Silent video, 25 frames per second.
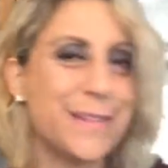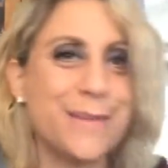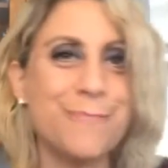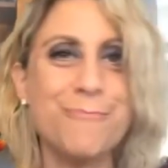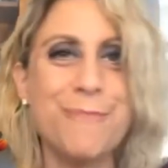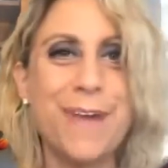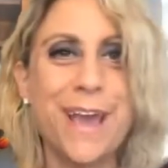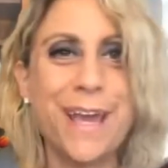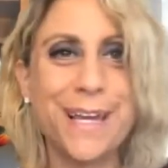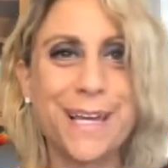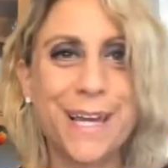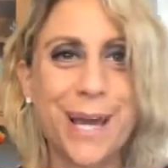the
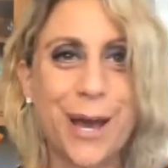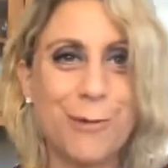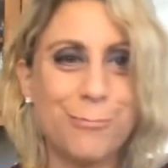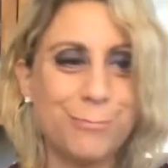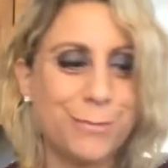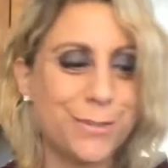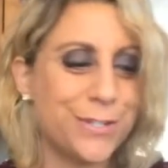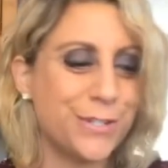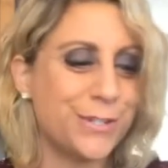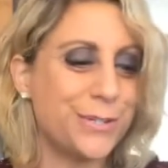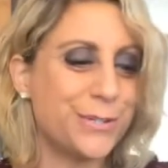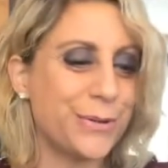makeup
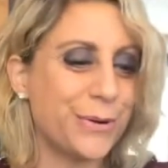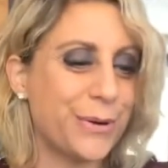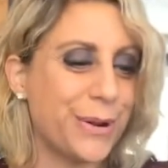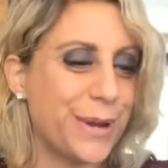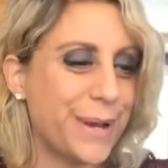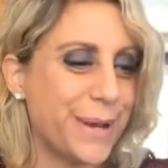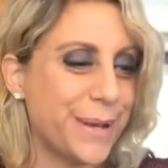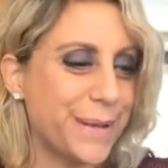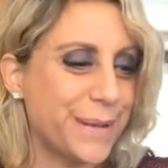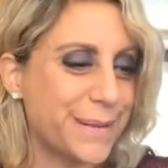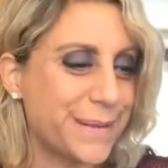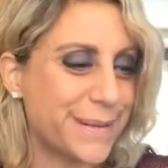
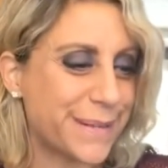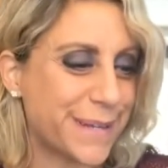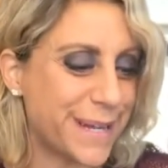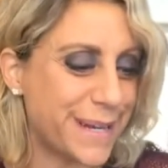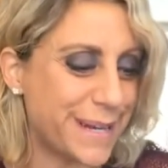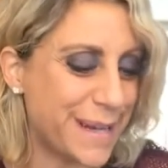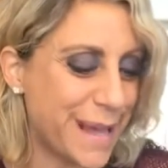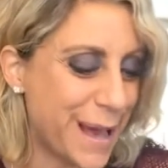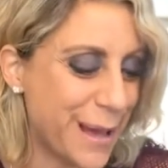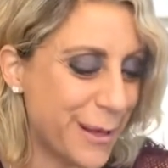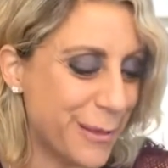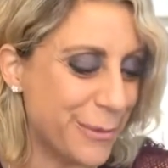tutorials
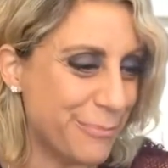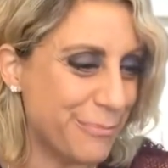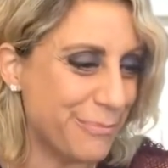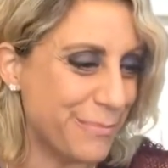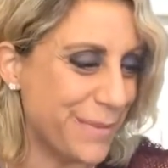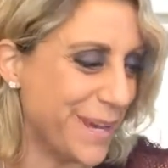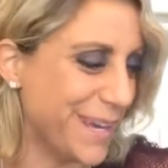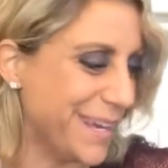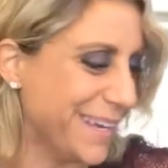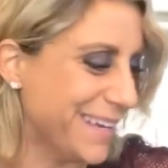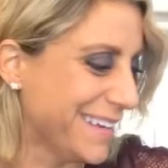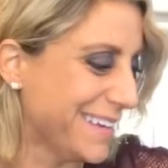can help
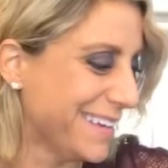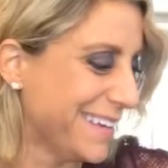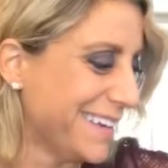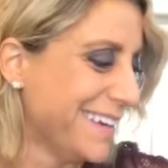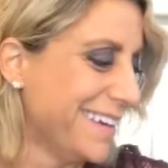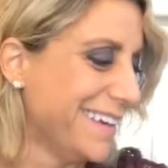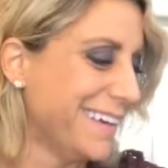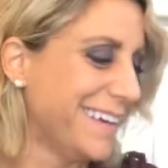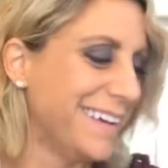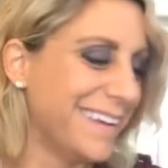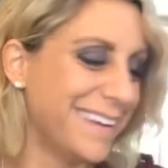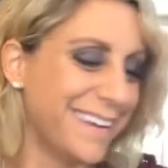me.
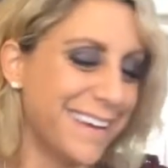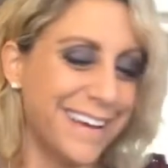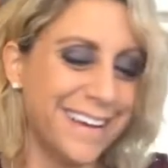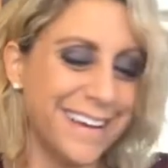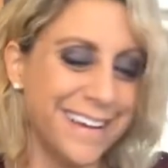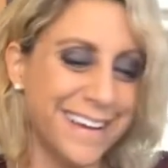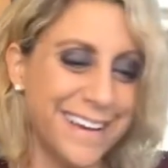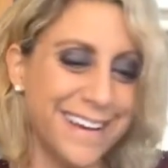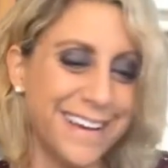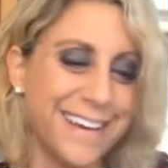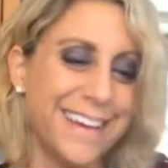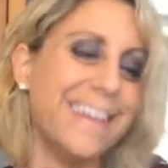
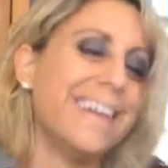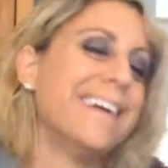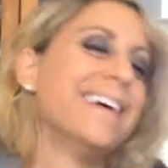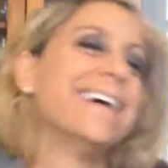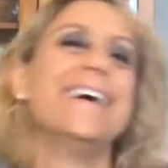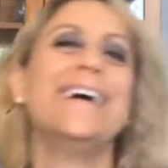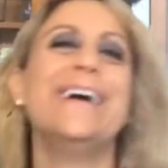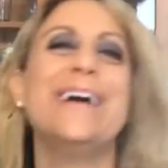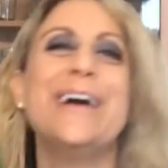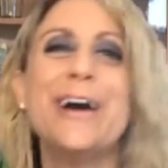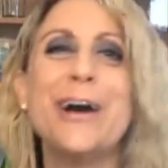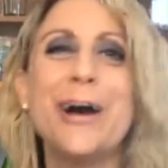
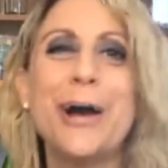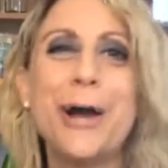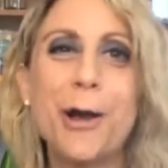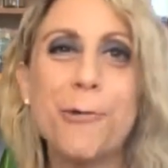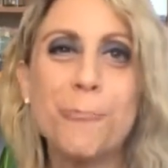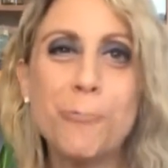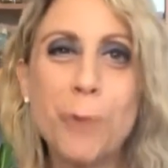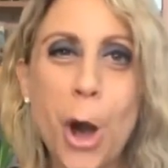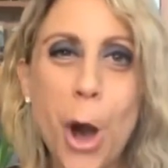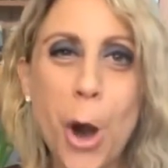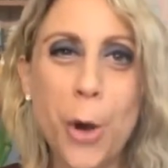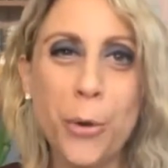
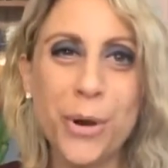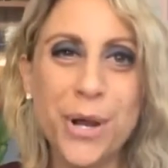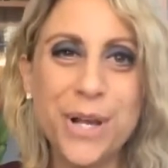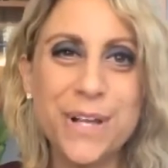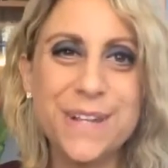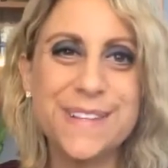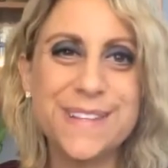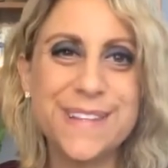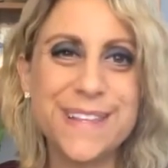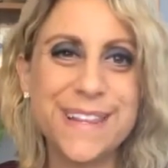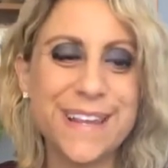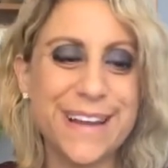I'm
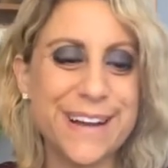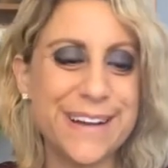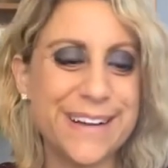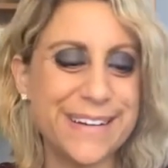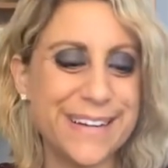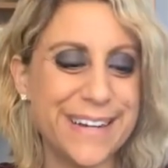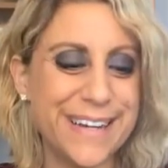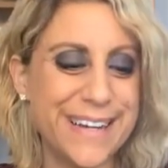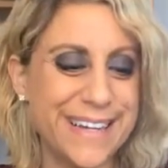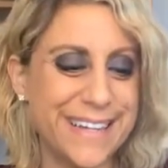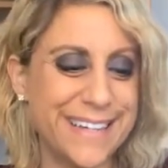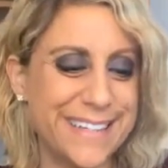always
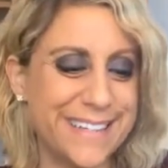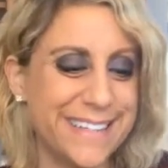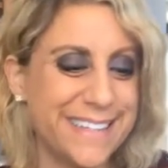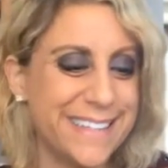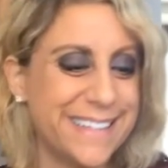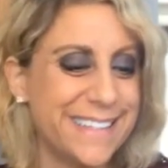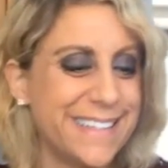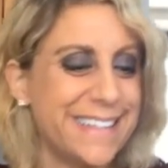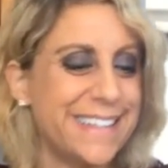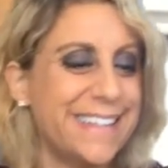learning.